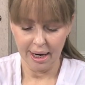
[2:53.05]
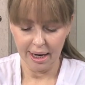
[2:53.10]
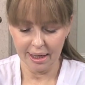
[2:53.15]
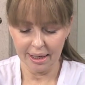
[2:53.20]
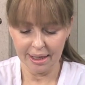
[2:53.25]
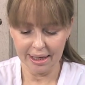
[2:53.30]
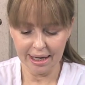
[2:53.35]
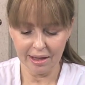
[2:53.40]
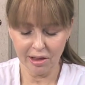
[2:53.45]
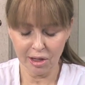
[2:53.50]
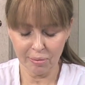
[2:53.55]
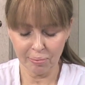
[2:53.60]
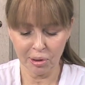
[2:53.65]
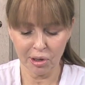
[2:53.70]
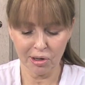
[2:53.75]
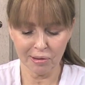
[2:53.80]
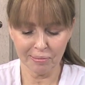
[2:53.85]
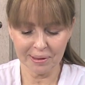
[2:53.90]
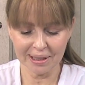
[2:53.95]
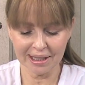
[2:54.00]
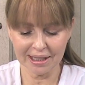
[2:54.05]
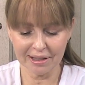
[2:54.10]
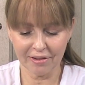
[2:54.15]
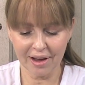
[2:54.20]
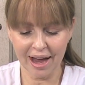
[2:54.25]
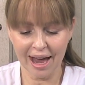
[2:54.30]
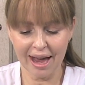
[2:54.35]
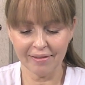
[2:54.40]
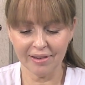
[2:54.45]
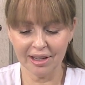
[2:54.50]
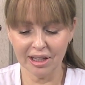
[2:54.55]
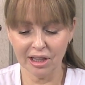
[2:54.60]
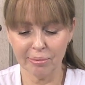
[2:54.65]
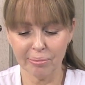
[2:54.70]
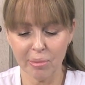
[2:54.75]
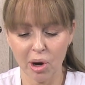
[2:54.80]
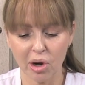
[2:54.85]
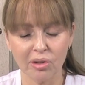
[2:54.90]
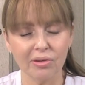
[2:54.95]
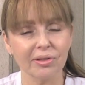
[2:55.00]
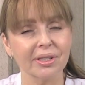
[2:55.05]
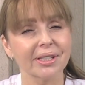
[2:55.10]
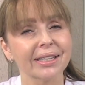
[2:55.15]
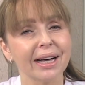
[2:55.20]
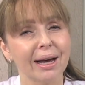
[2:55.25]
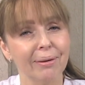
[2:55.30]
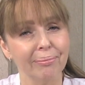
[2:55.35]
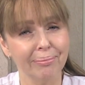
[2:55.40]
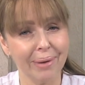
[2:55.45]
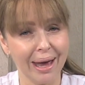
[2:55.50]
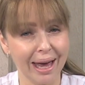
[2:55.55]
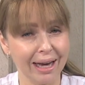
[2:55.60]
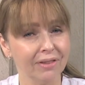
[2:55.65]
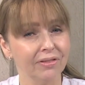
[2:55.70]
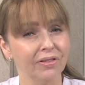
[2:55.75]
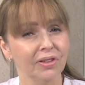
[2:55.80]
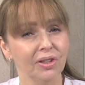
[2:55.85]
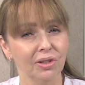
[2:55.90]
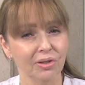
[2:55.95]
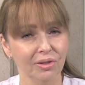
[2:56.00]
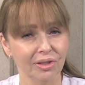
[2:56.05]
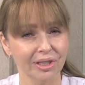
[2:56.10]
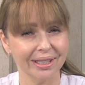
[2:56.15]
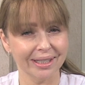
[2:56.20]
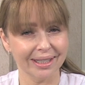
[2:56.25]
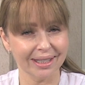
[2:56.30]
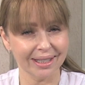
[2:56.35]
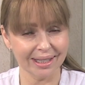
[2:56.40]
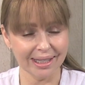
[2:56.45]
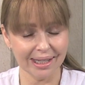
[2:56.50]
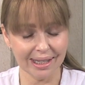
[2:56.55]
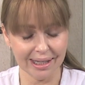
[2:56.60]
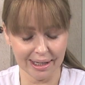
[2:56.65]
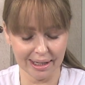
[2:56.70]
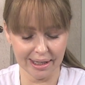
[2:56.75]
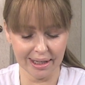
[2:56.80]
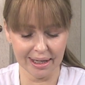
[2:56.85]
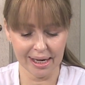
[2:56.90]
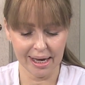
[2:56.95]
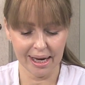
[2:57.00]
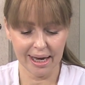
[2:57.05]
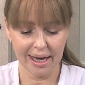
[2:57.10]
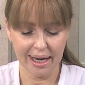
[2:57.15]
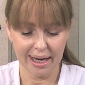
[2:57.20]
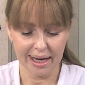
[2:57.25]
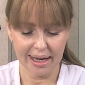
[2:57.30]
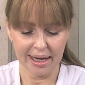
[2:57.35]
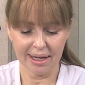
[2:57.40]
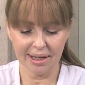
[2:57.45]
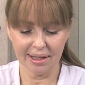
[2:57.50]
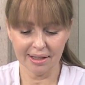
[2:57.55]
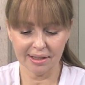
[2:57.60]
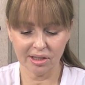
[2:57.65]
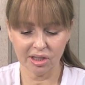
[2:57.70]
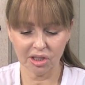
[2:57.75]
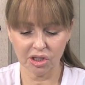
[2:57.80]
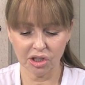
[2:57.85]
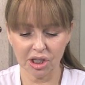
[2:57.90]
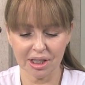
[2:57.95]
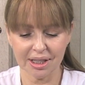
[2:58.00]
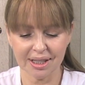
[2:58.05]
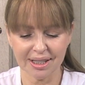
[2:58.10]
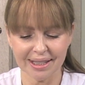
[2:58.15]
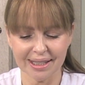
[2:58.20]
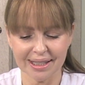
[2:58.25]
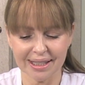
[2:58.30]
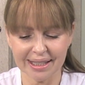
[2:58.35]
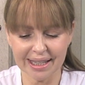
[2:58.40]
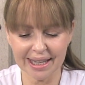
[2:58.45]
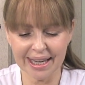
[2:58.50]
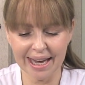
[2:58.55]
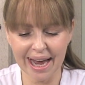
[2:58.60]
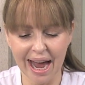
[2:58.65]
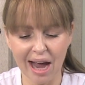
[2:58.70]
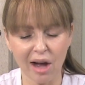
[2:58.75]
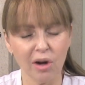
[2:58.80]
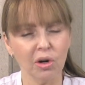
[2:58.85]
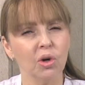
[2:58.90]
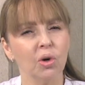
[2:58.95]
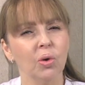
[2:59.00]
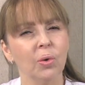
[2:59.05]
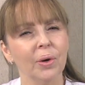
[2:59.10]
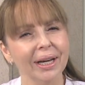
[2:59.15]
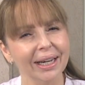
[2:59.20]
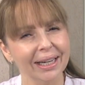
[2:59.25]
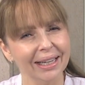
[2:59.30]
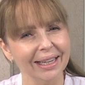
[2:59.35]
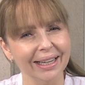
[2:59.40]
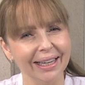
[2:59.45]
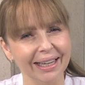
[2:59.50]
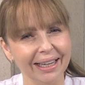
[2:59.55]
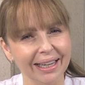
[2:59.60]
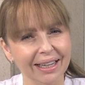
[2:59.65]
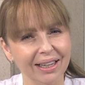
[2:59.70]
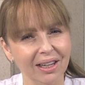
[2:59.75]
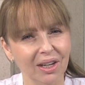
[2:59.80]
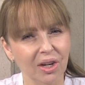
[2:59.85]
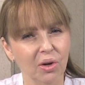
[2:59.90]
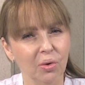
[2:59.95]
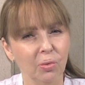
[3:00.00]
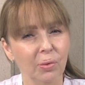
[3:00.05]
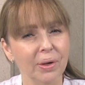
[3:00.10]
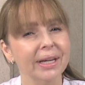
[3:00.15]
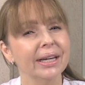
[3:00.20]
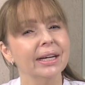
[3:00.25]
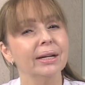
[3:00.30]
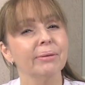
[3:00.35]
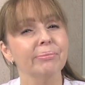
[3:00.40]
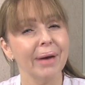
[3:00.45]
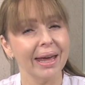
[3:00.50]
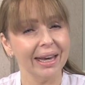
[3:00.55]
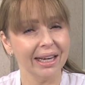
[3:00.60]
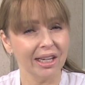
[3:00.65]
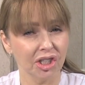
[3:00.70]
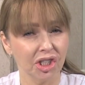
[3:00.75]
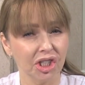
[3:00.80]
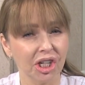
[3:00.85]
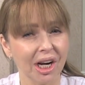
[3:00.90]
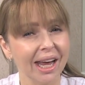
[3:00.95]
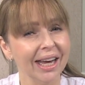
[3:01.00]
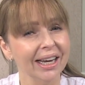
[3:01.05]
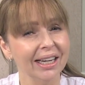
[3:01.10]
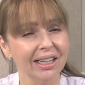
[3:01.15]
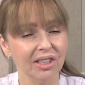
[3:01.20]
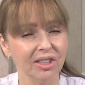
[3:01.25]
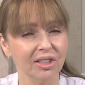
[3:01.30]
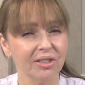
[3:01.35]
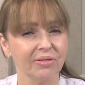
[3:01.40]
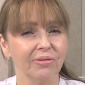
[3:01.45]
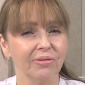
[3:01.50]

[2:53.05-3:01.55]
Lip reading: And again, the purpose of having the models come back for you to see is just to see how quickly we can make a change